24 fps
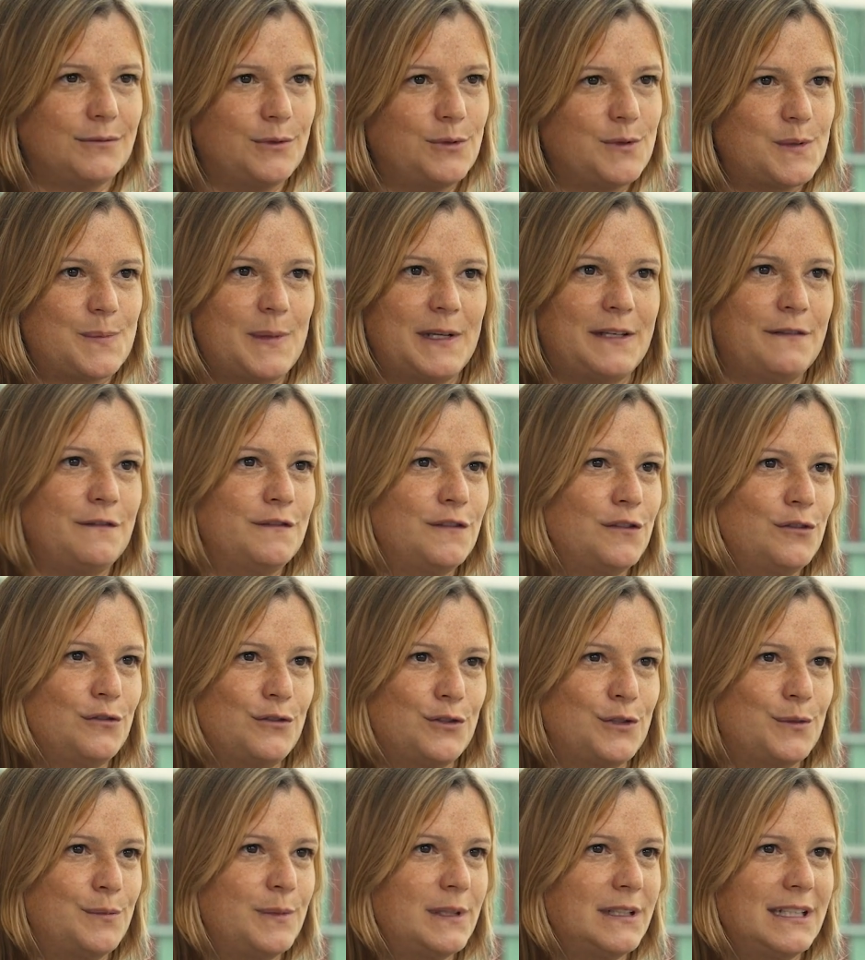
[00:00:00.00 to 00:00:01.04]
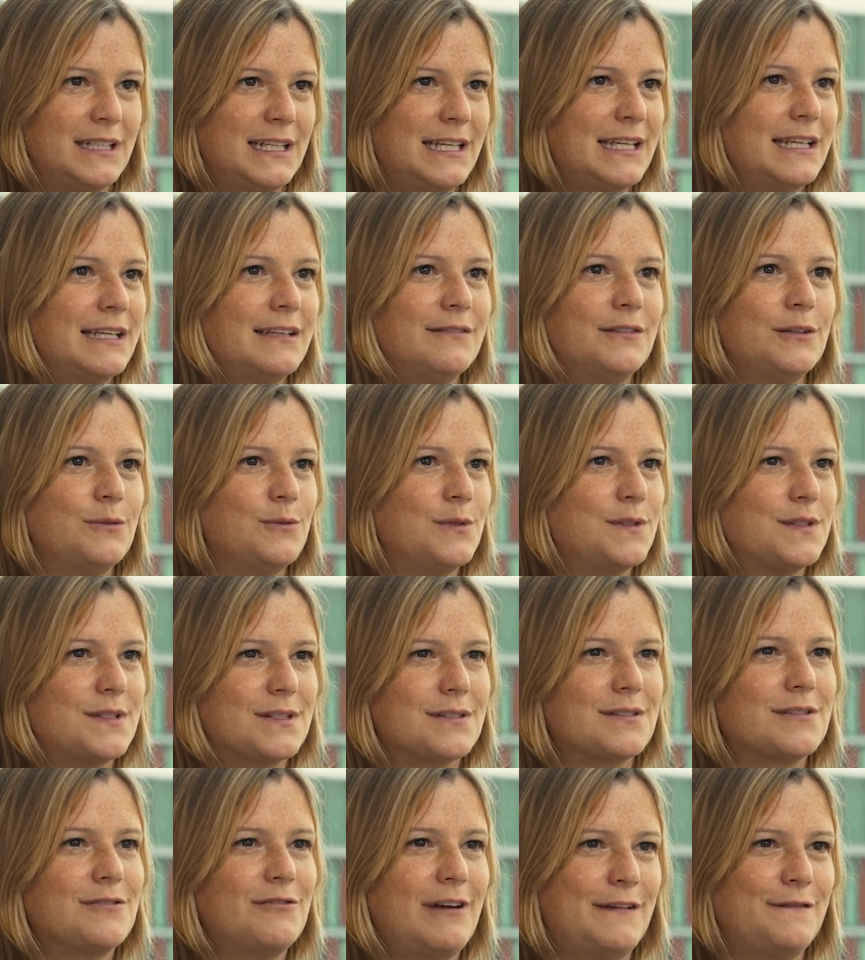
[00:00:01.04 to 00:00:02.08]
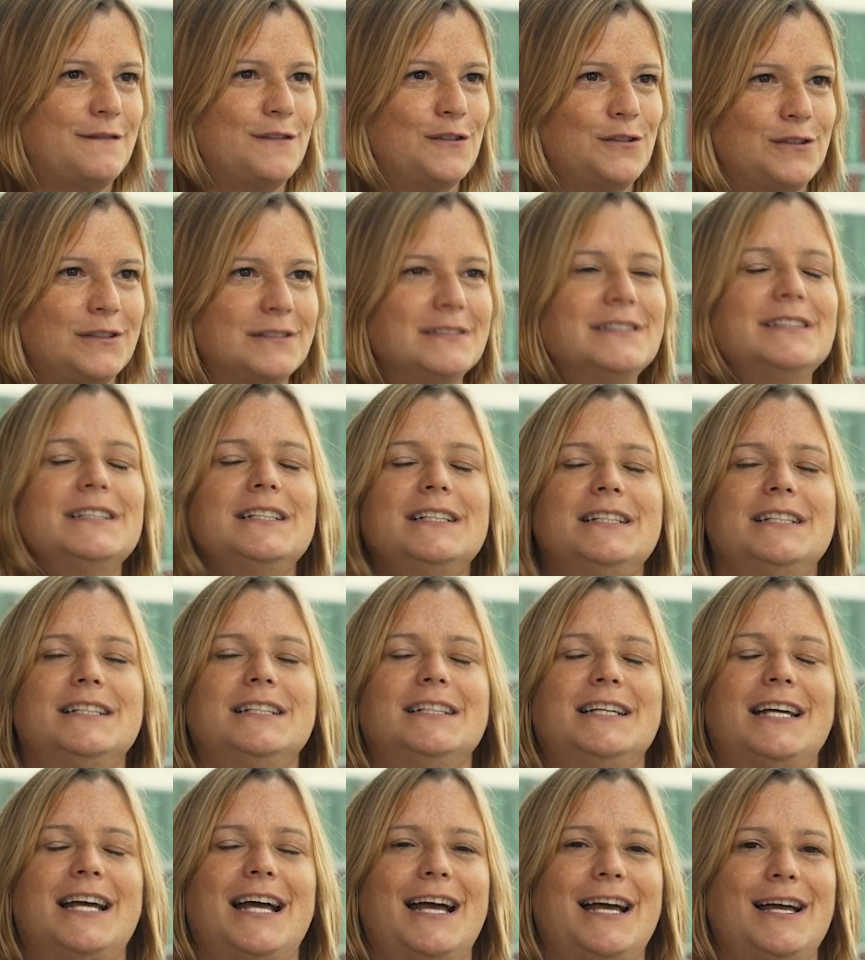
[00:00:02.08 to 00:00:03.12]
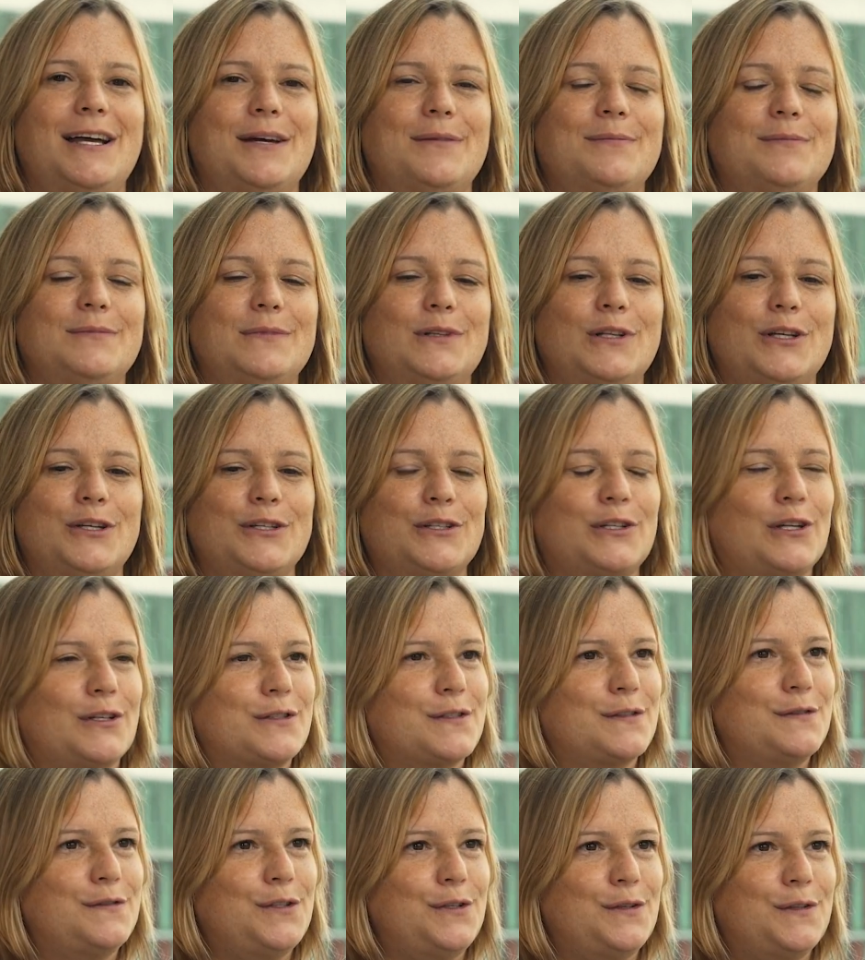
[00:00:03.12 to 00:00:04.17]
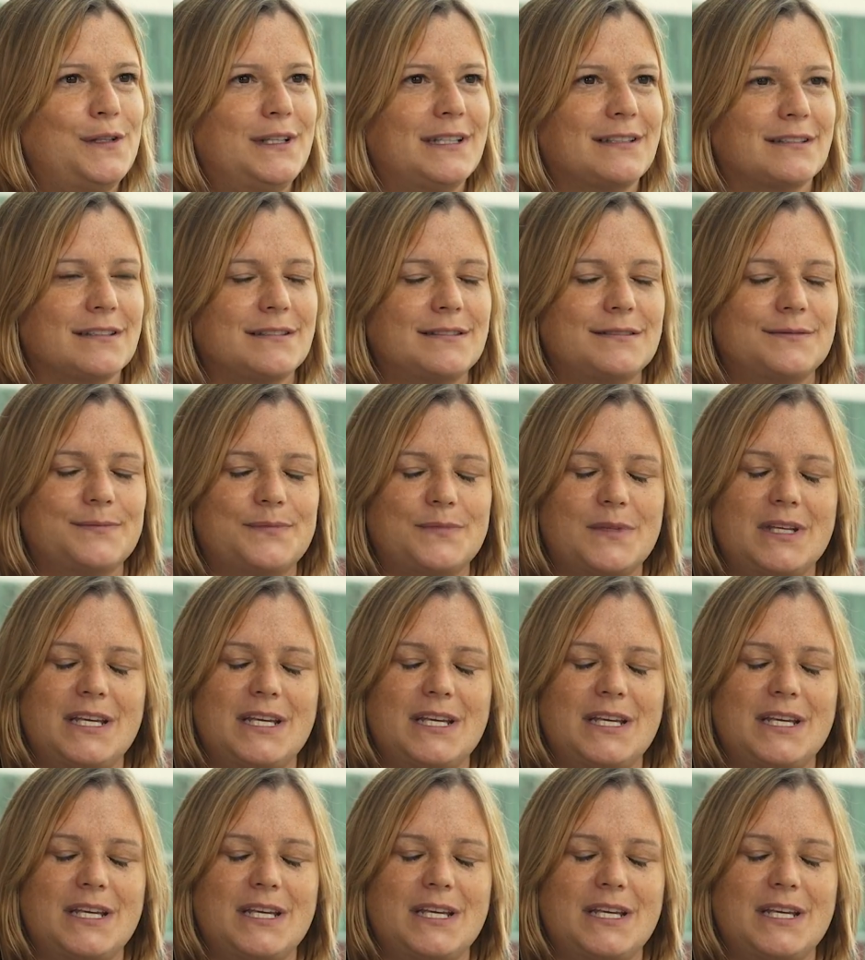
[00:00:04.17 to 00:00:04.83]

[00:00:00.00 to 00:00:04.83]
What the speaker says: We were spending 400 million a year. It was great fun. Learned lots of new things.